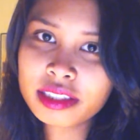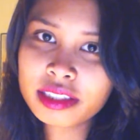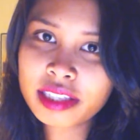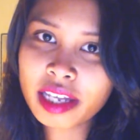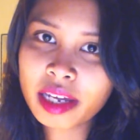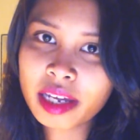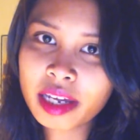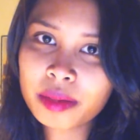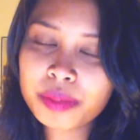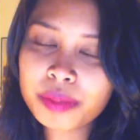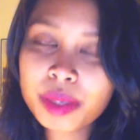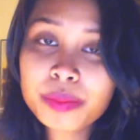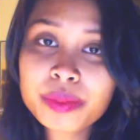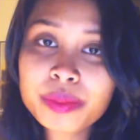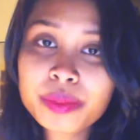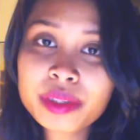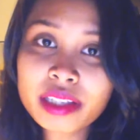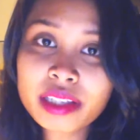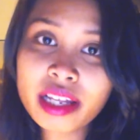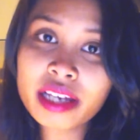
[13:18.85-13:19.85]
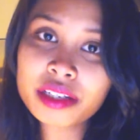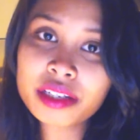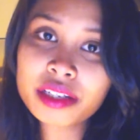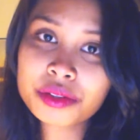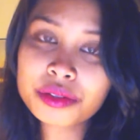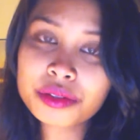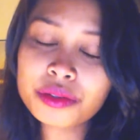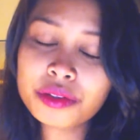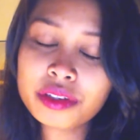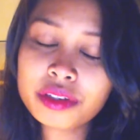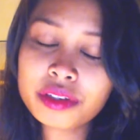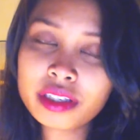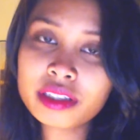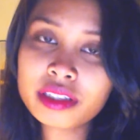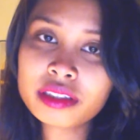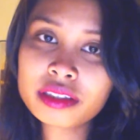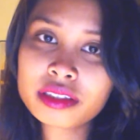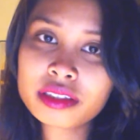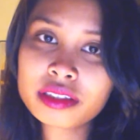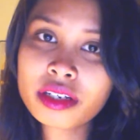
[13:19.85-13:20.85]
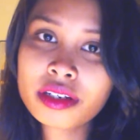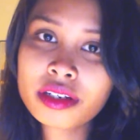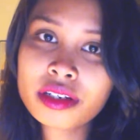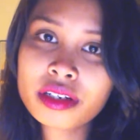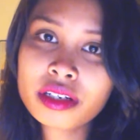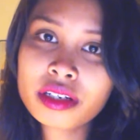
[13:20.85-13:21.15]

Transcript: that people like to do things